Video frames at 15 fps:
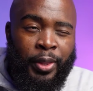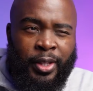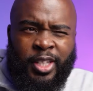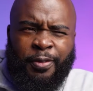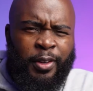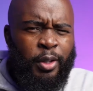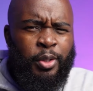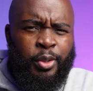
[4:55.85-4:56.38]
And this
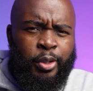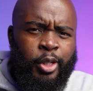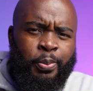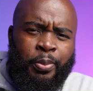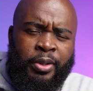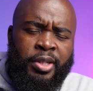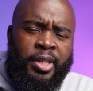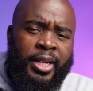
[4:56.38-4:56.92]
video is not
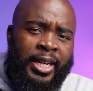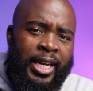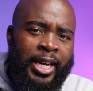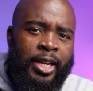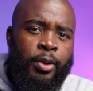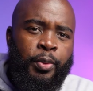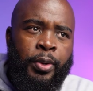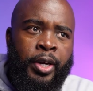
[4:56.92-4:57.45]
sponsored in
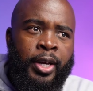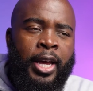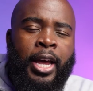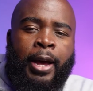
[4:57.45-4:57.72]
any way,